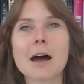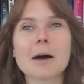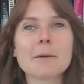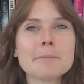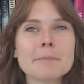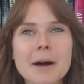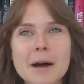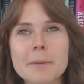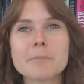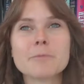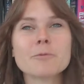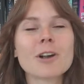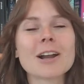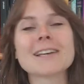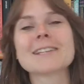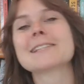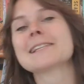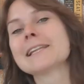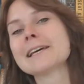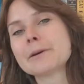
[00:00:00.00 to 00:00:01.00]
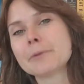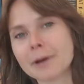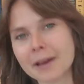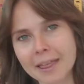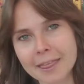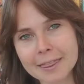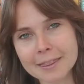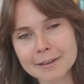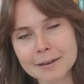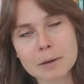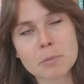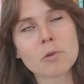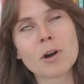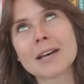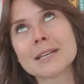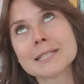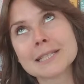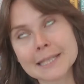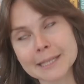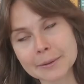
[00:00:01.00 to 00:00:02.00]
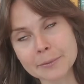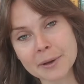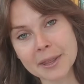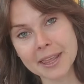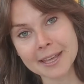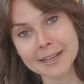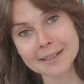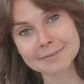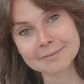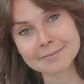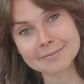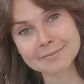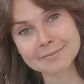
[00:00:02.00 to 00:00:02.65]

I'm wrestling with it.